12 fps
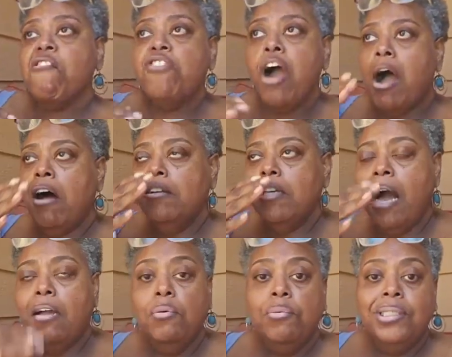For all of
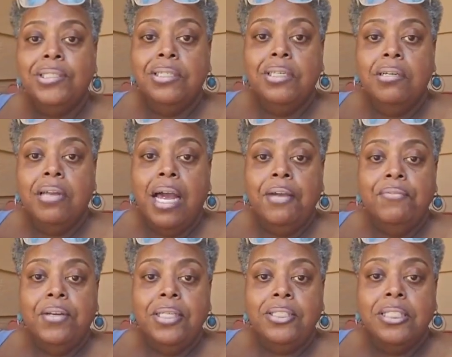y'all that wasn't in life
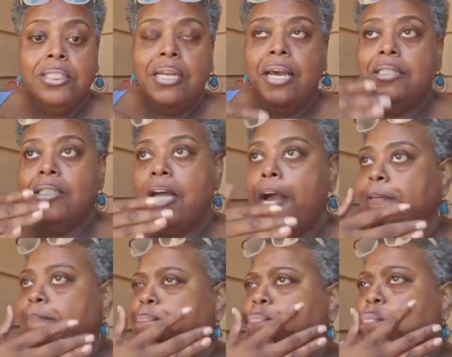lessons last night,